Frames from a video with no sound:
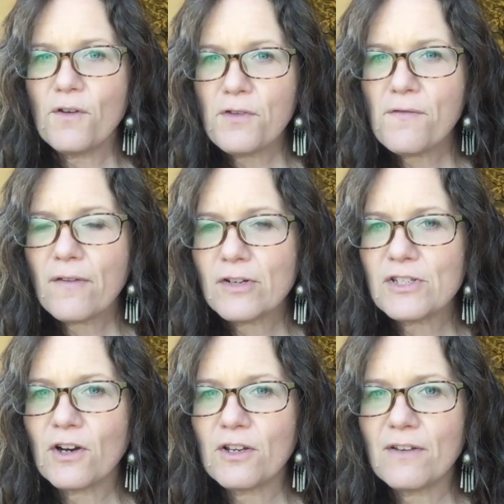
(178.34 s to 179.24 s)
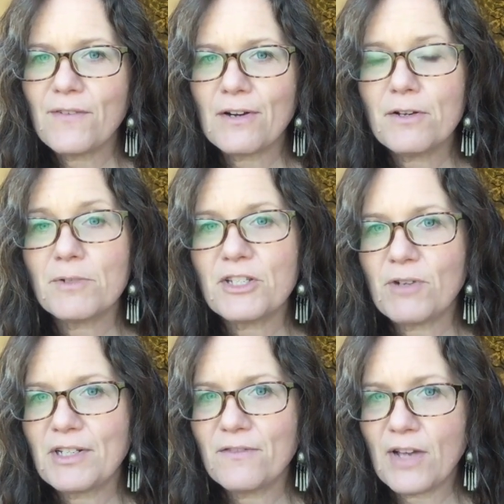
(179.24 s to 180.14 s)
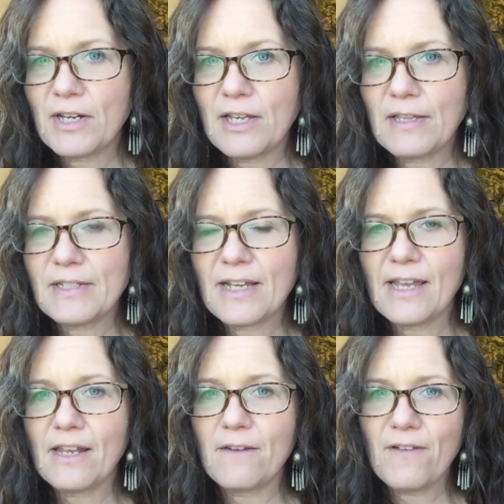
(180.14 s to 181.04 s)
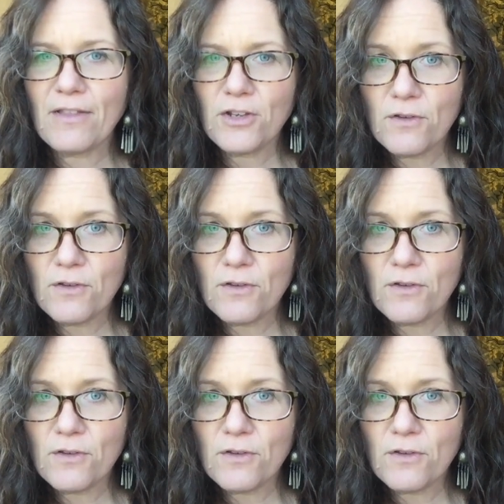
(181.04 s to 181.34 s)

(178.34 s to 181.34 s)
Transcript: if you've ever started a very restrictive gut healing diet and found that you